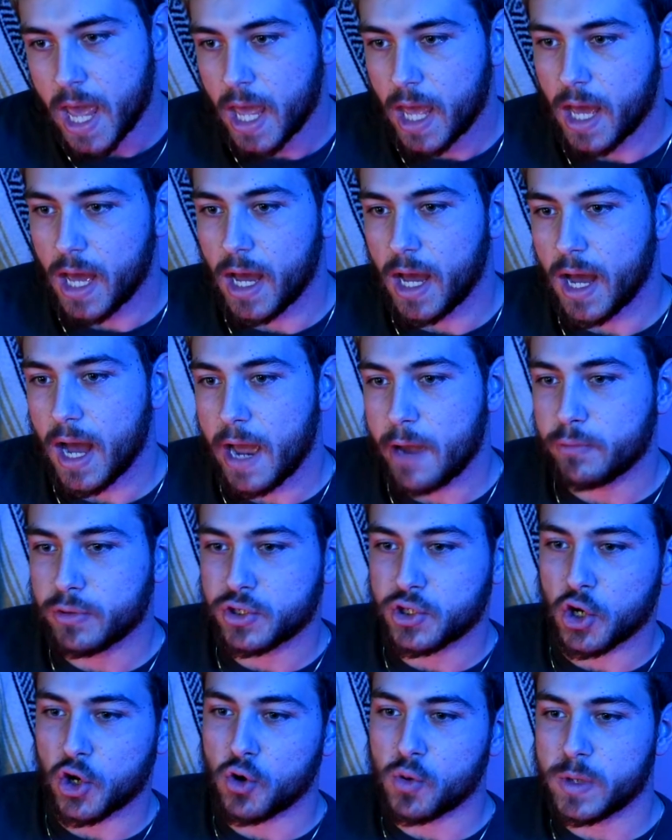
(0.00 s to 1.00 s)
I
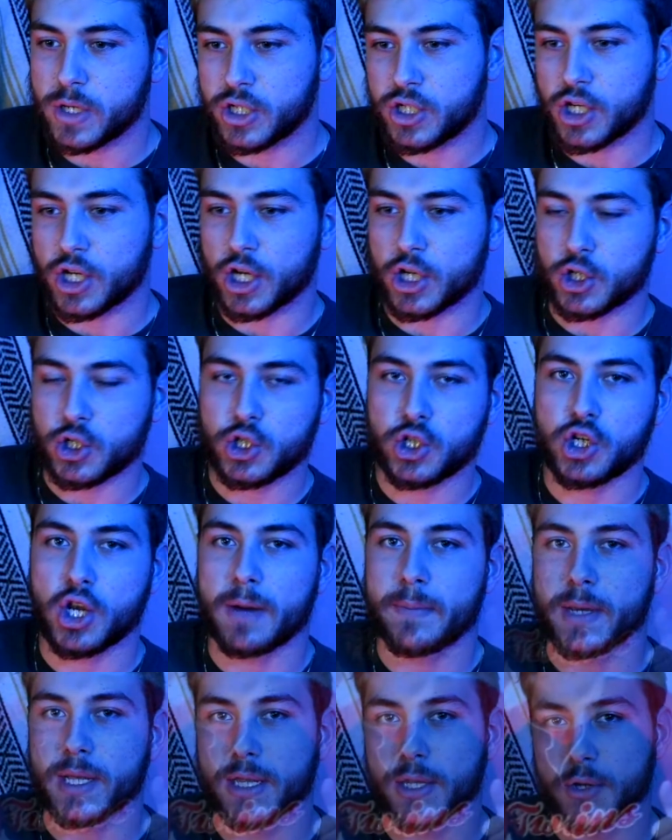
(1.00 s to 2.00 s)
was always a
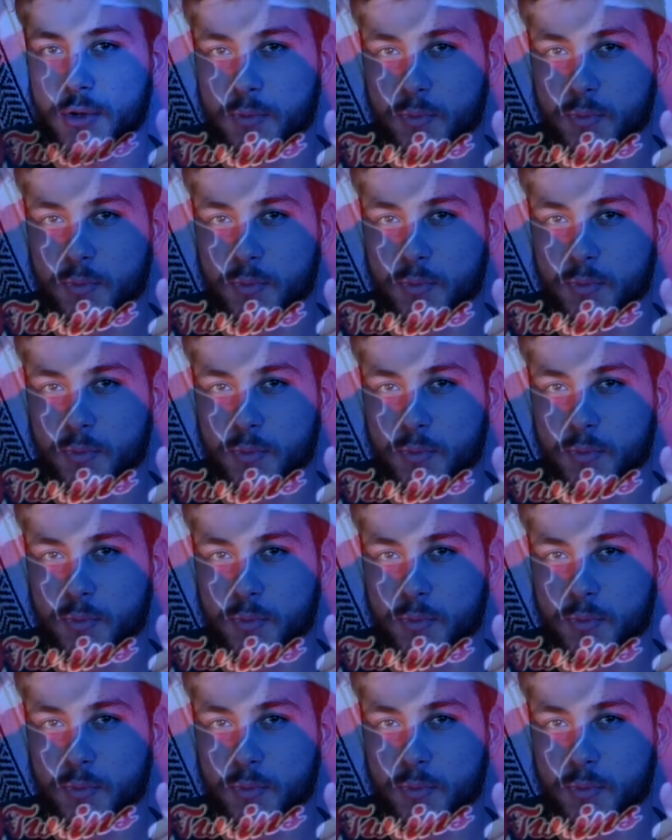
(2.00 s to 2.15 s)
chubby little